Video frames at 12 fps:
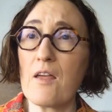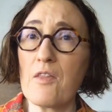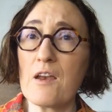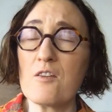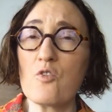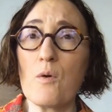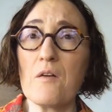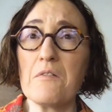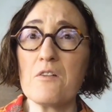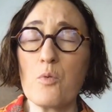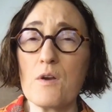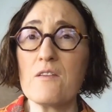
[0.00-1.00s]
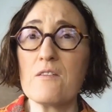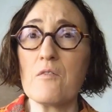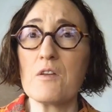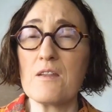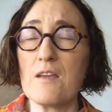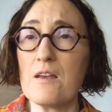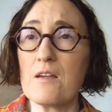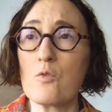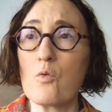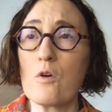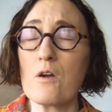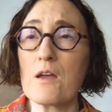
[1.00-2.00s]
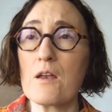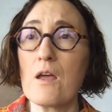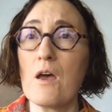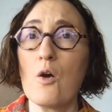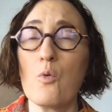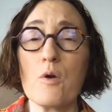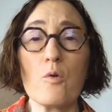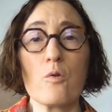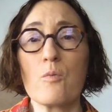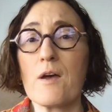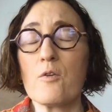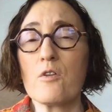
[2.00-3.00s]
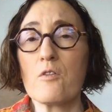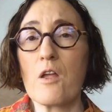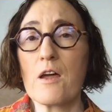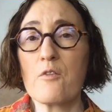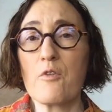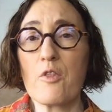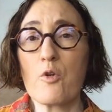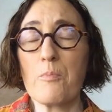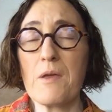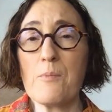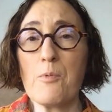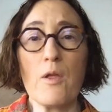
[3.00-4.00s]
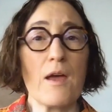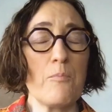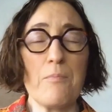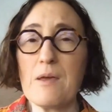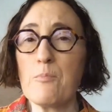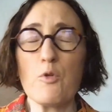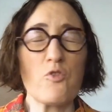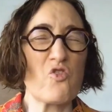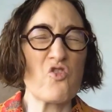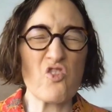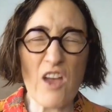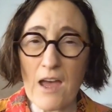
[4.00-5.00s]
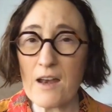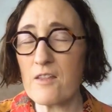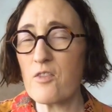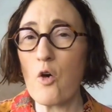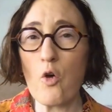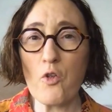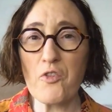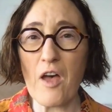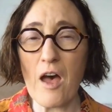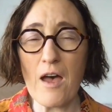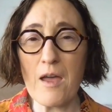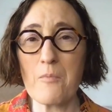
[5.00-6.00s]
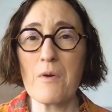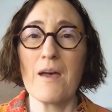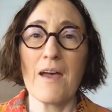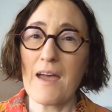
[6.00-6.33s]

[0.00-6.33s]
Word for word: And then in 2017 in Oregon, we were around a lot of other people and people chatted the whole time.